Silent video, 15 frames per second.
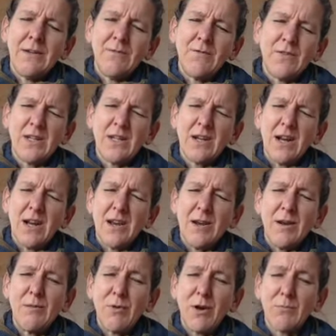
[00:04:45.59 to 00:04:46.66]

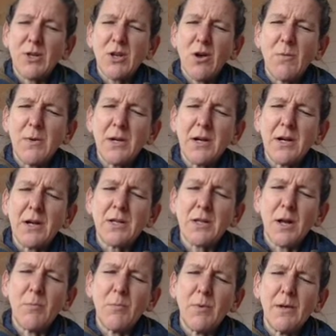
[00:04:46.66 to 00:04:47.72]
physically, perhaps carbon
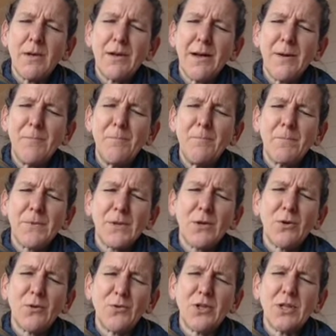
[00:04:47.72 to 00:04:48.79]
dioxide, but
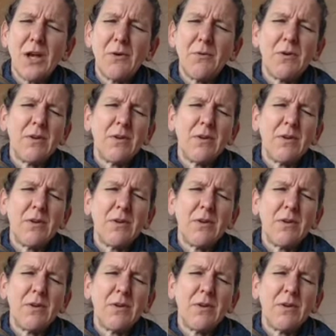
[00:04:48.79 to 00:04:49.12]
also